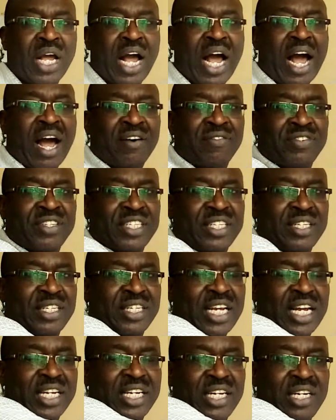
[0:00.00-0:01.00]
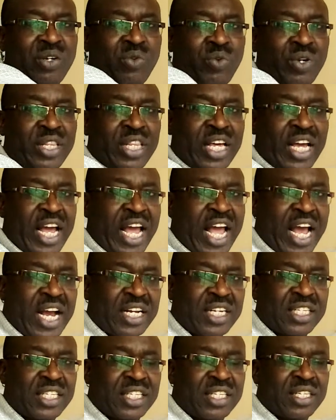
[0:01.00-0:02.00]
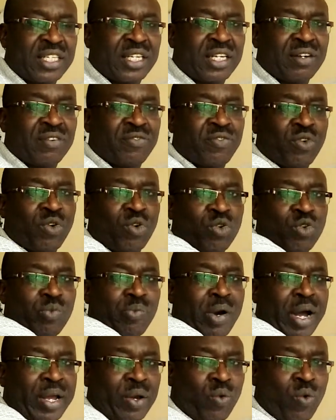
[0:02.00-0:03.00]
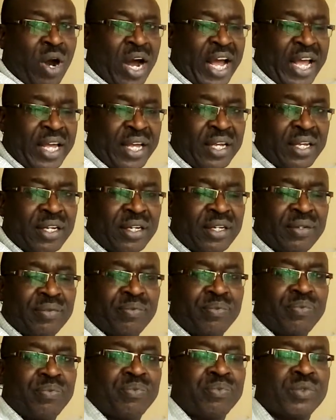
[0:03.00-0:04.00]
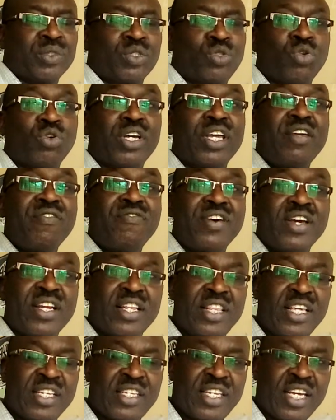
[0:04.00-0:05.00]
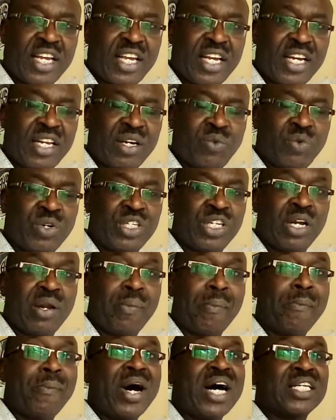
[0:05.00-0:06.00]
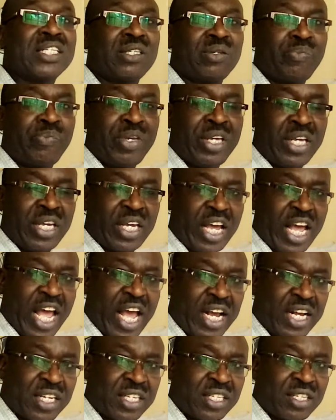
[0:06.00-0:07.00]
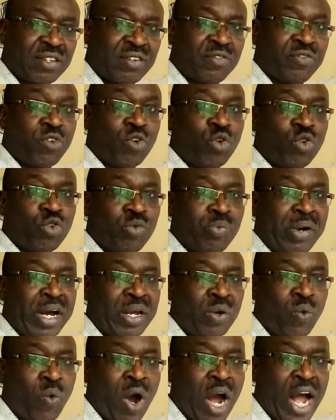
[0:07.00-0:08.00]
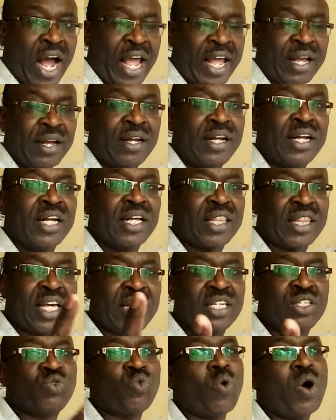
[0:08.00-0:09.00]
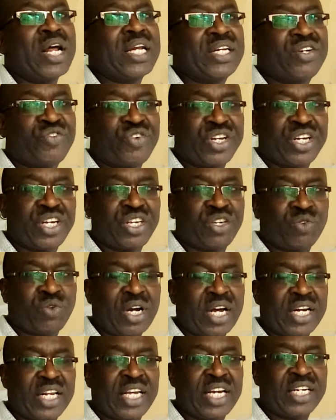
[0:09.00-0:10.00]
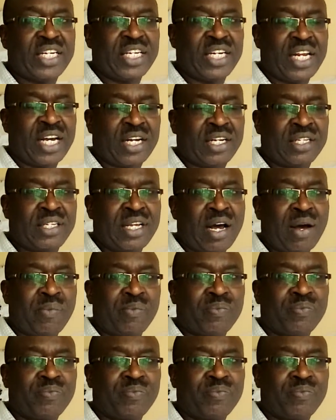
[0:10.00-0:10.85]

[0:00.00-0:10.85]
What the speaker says: I've started with x followed by y. So even the second equation must be x followed by y. That is one trick you can get in exam.